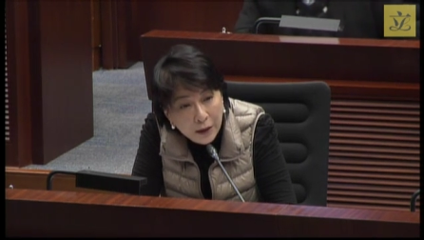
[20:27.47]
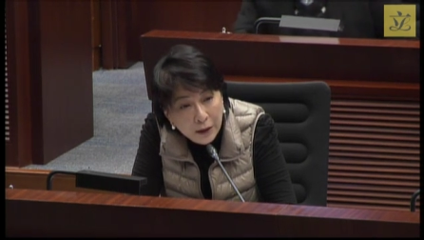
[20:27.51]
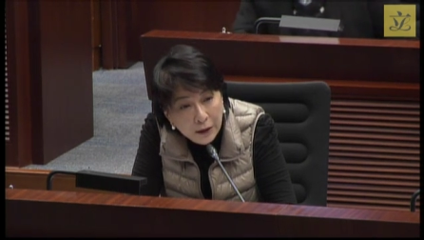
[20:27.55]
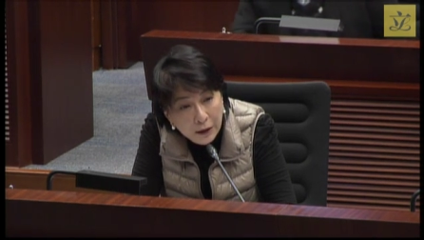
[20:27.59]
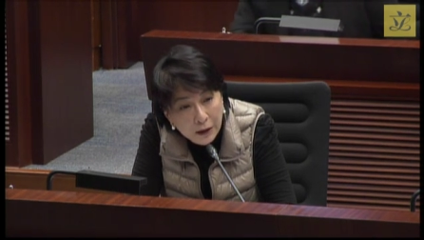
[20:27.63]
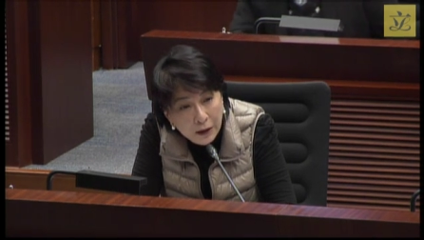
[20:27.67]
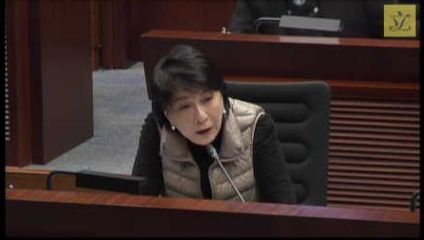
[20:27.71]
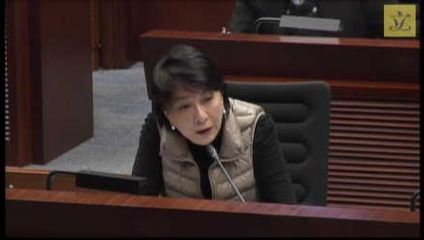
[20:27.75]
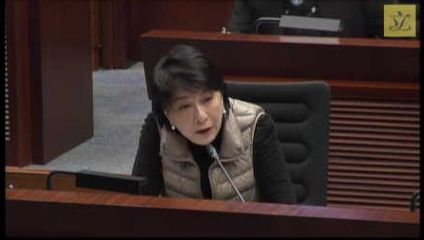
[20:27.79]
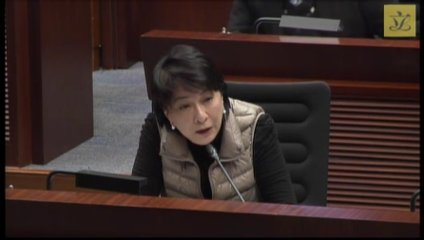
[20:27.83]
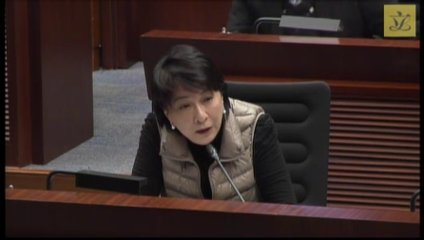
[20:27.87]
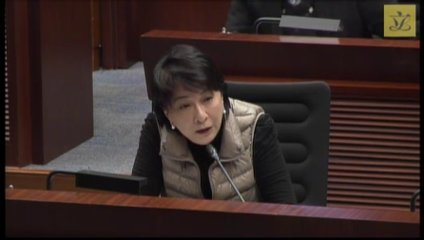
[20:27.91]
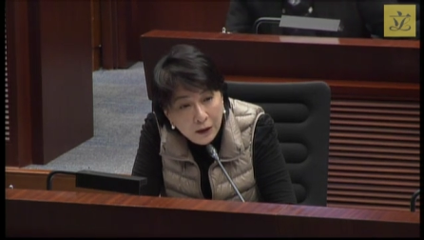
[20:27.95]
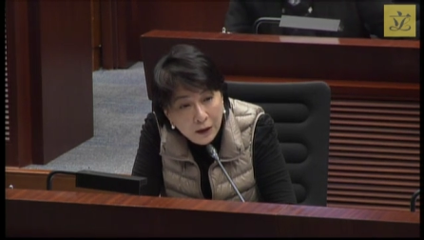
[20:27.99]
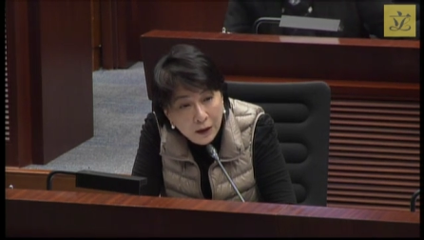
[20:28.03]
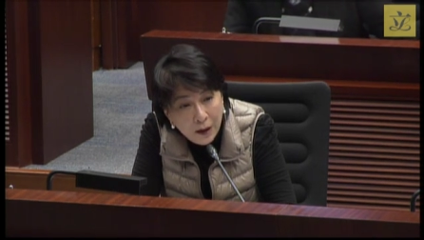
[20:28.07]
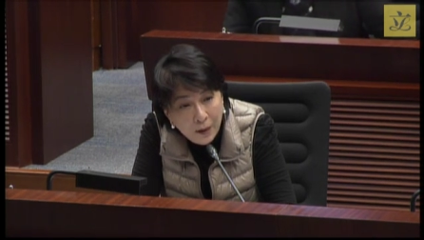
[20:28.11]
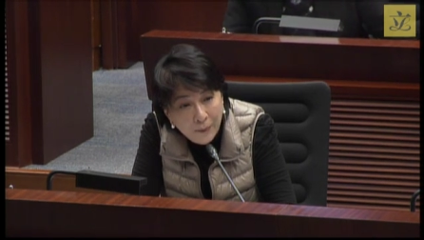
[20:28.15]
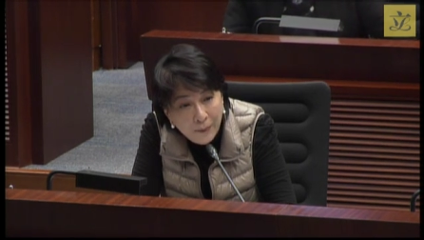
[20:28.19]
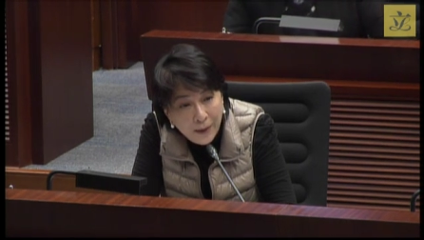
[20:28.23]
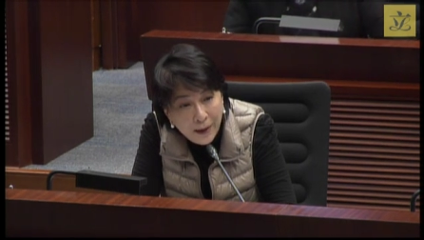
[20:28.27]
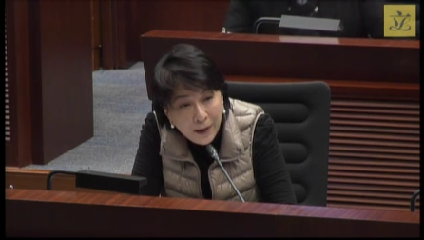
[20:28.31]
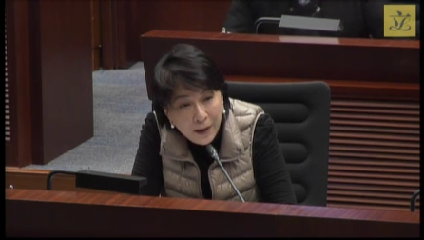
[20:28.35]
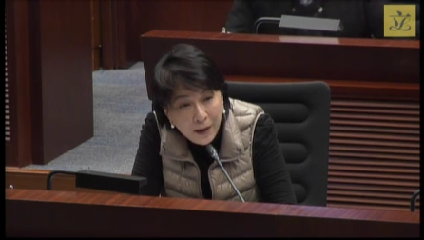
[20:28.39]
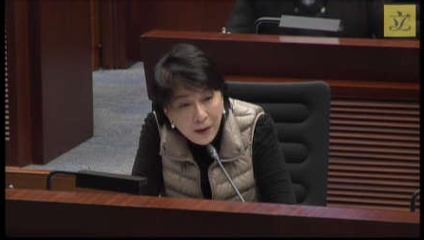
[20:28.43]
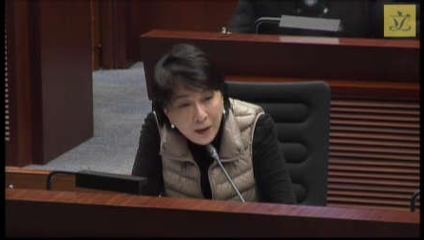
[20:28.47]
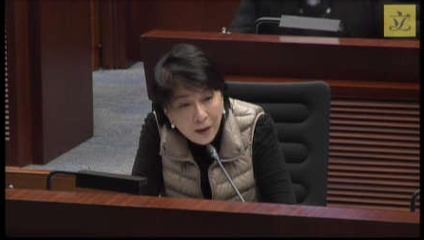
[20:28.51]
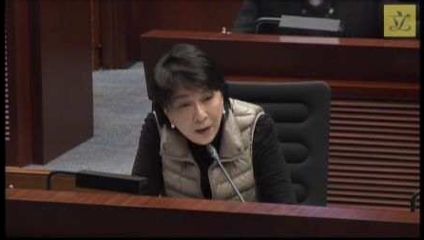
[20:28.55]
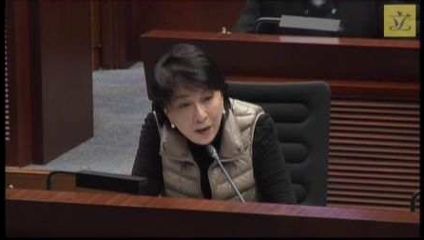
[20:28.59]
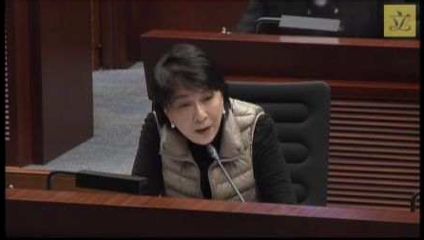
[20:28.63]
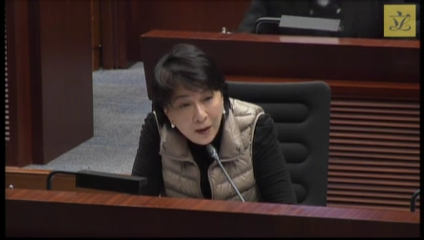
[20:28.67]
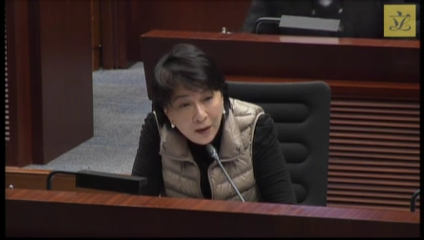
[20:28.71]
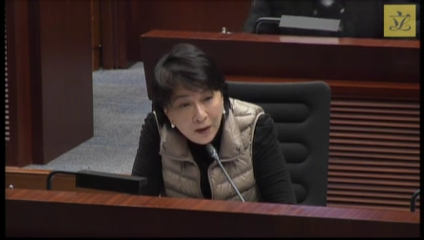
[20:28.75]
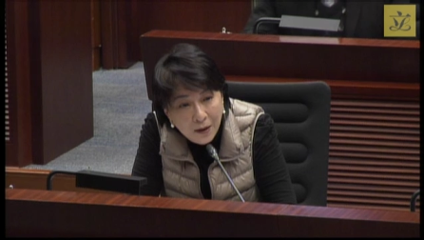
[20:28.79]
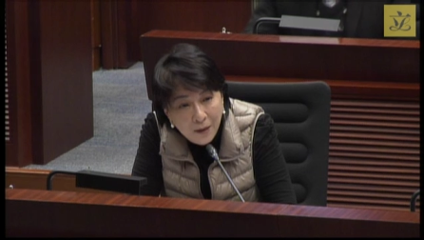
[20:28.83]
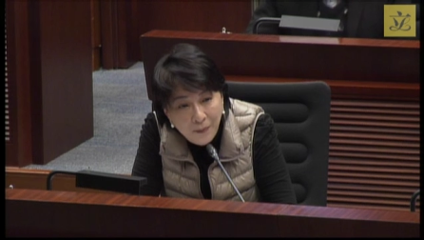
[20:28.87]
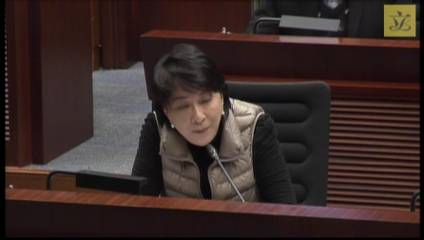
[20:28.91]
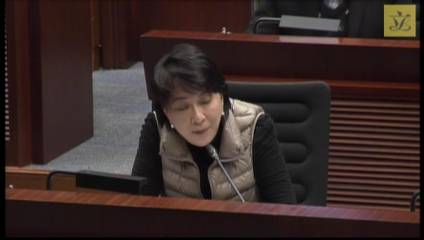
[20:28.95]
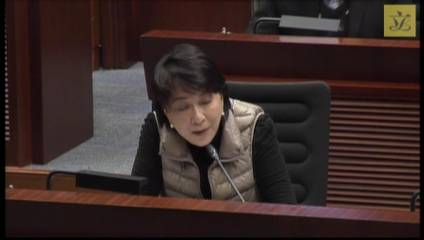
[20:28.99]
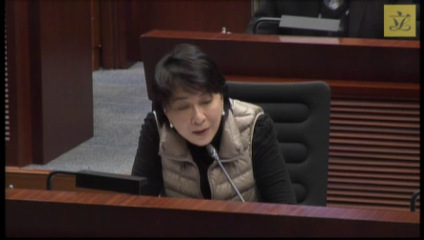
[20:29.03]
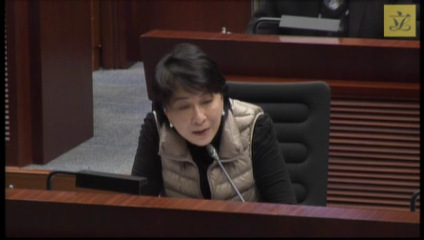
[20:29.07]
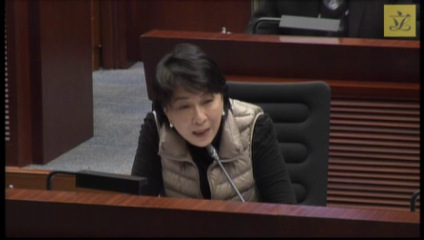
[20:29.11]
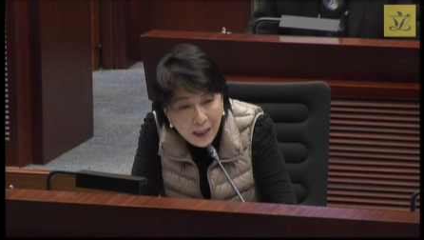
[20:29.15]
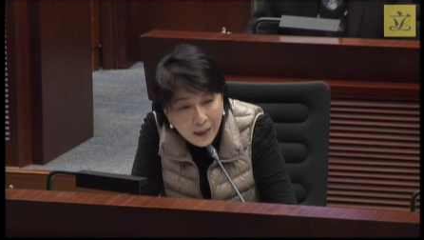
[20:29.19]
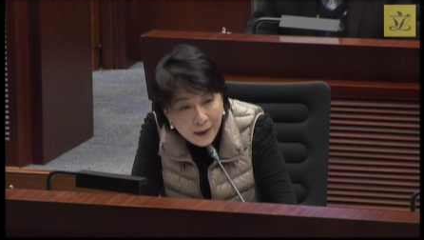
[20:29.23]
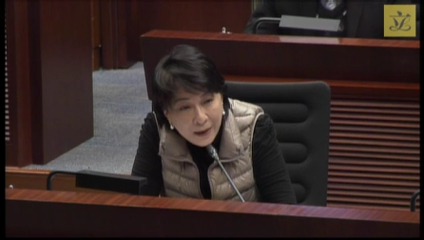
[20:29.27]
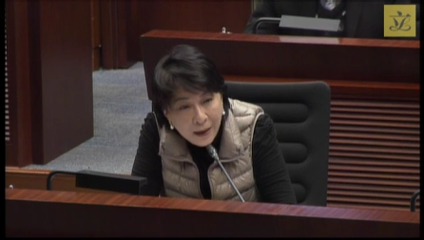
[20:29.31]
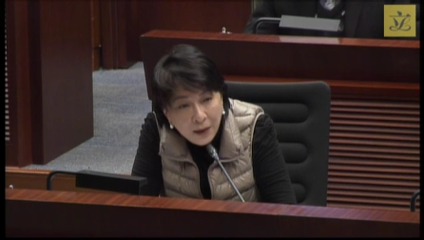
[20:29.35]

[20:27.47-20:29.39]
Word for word: Well, can you relax a bit?